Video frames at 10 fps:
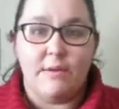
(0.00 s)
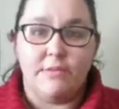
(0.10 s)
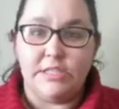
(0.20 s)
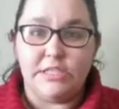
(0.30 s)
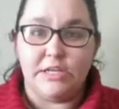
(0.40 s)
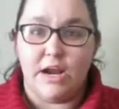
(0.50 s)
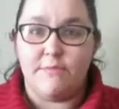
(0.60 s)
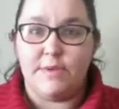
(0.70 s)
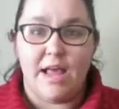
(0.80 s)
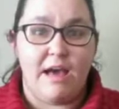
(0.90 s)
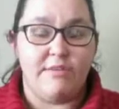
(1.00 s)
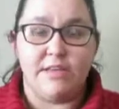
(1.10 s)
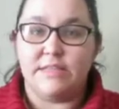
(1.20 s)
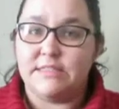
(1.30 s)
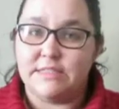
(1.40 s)
But this year I've been having
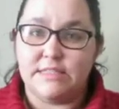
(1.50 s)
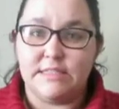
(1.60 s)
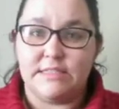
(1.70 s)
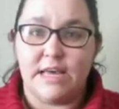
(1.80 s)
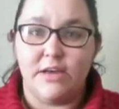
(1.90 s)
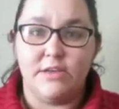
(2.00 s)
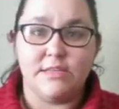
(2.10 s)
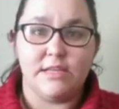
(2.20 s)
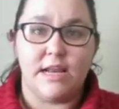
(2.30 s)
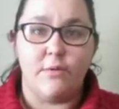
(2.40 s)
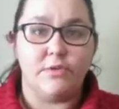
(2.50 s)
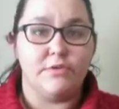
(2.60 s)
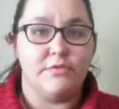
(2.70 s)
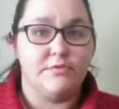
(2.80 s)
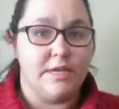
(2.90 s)
consistent sales, and I will
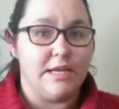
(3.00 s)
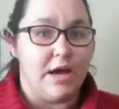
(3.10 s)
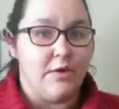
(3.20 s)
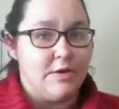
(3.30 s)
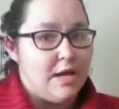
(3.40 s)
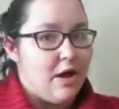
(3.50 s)
do a video.